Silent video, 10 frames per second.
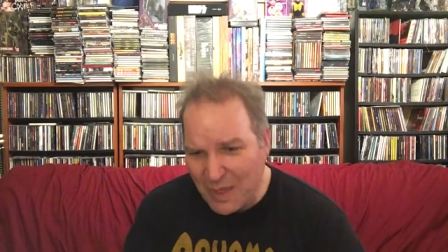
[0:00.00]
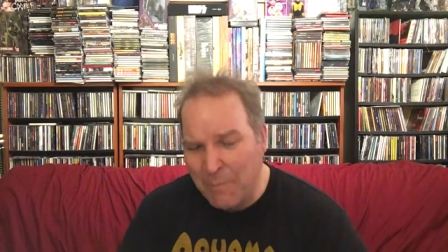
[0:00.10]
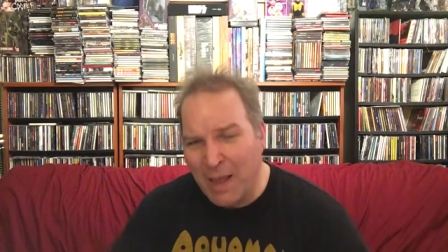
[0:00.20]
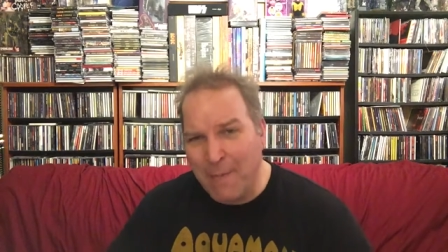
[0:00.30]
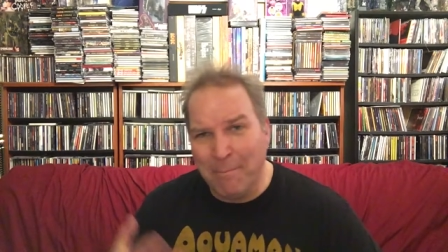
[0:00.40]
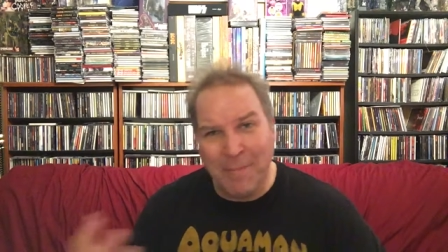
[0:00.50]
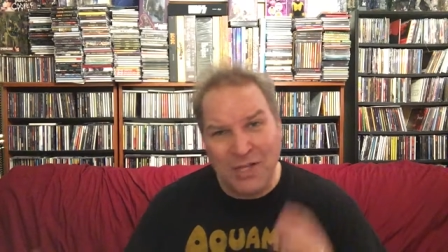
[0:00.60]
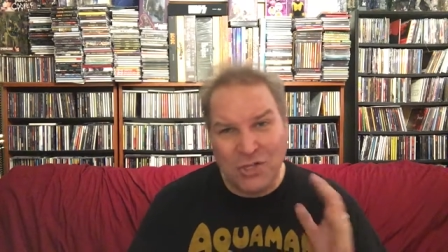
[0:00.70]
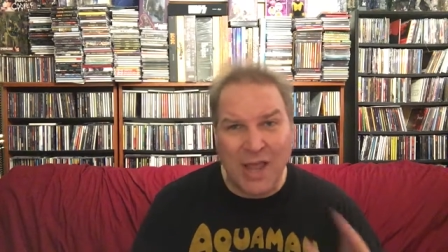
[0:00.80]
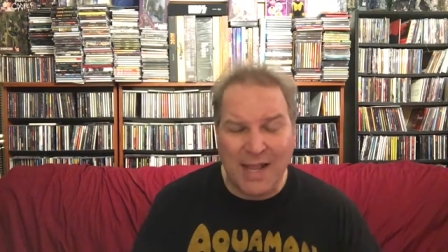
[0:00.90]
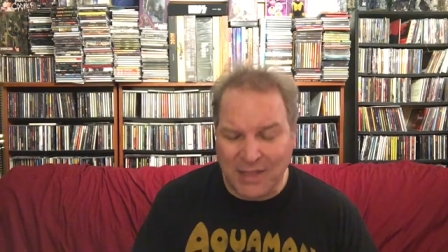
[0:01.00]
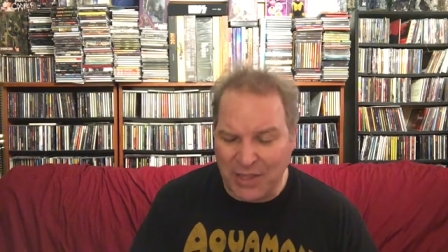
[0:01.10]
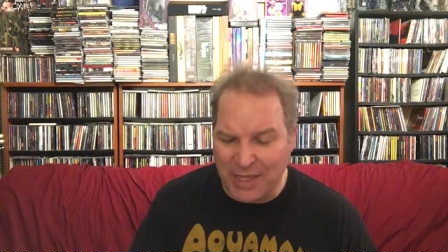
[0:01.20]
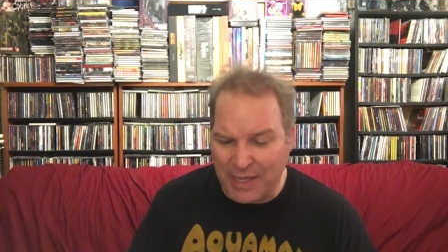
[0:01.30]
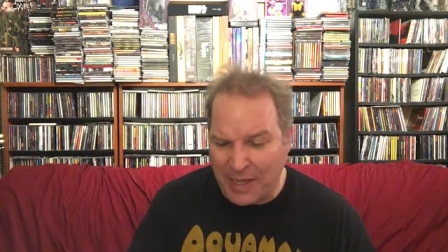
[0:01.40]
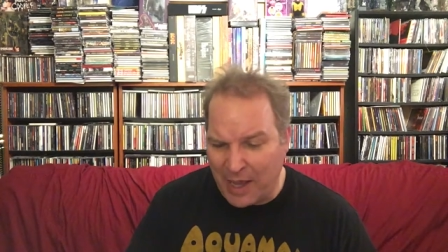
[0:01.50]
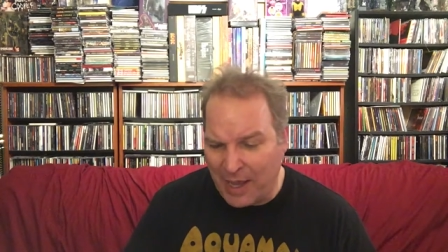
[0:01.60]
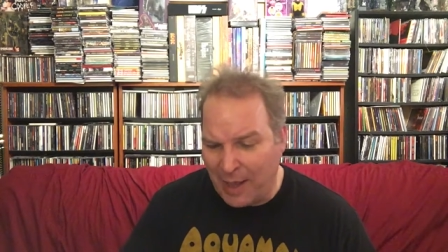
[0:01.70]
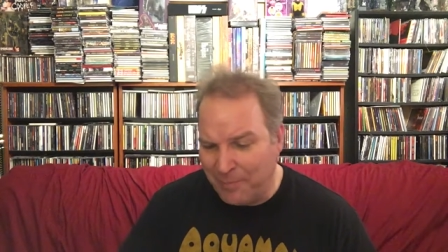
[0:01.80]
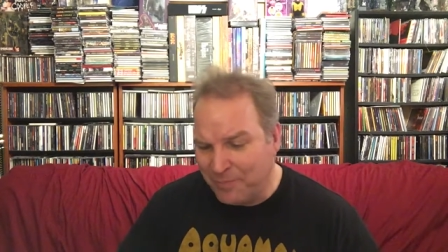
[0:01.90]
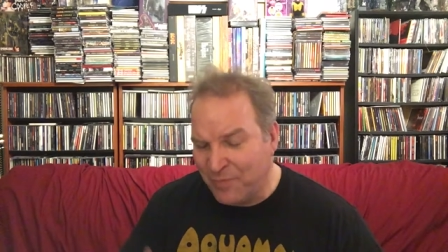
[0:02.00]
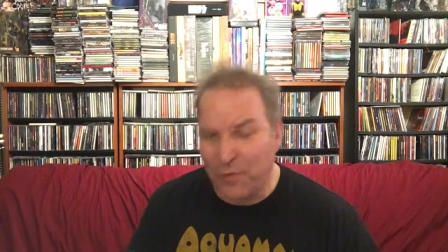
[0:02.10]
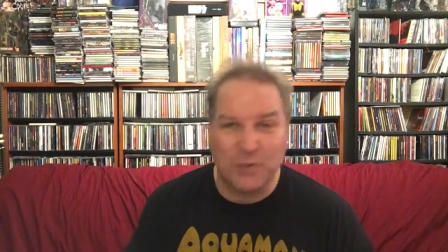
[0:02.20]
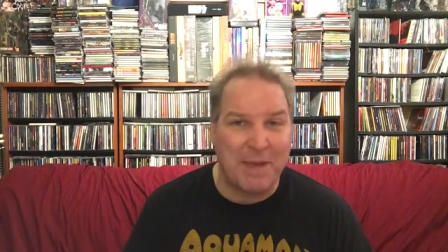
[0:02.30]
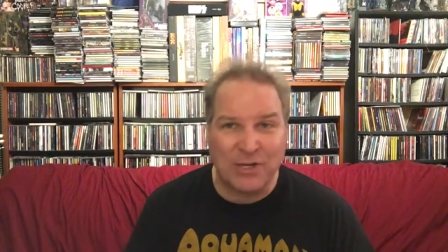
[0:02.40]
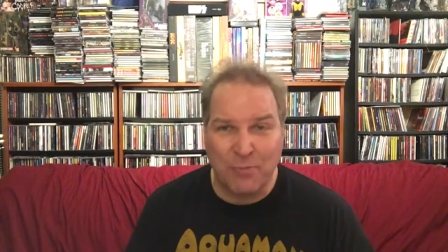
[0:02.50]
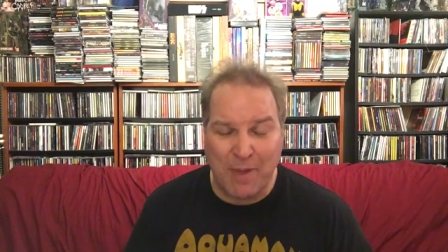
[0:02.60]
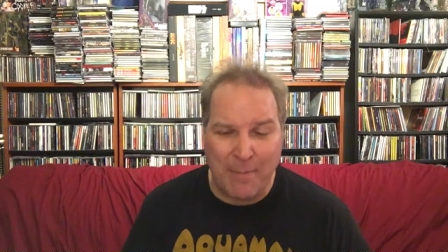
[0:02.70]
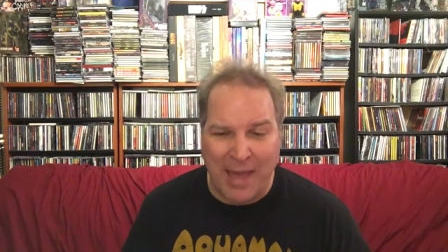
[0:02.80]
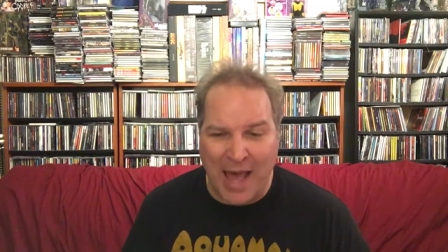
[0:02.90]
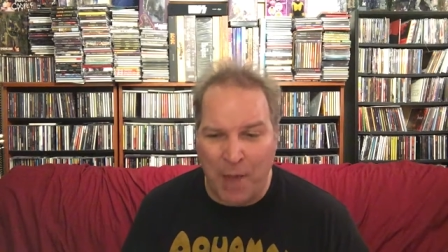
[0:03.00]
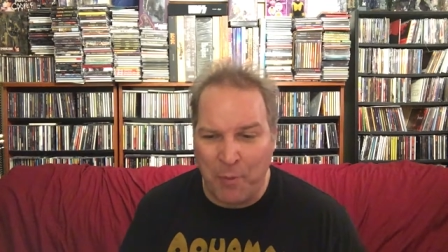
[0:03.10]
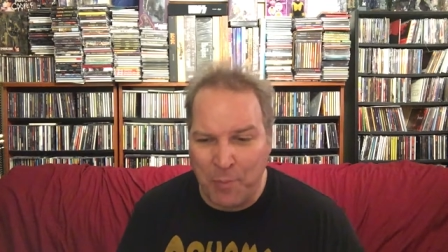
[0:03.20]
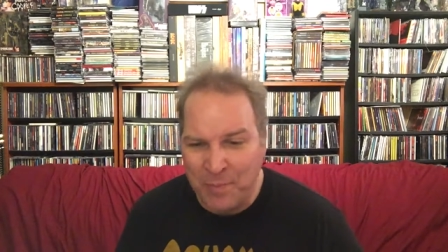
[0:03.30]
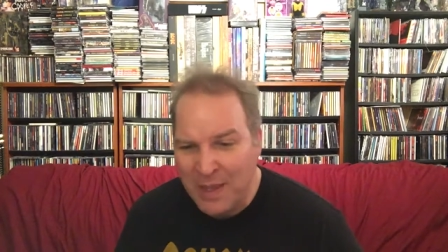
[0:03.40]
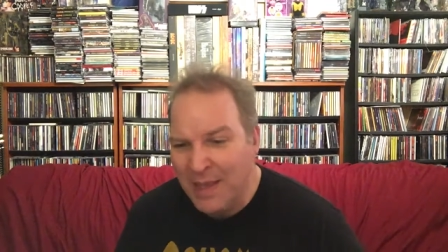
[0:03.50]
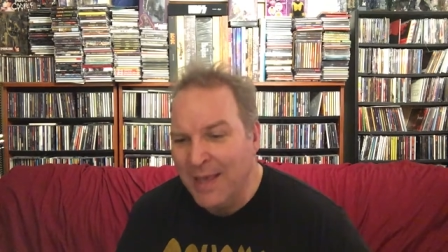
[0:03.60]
But much like the uh, first Bash and Pop album,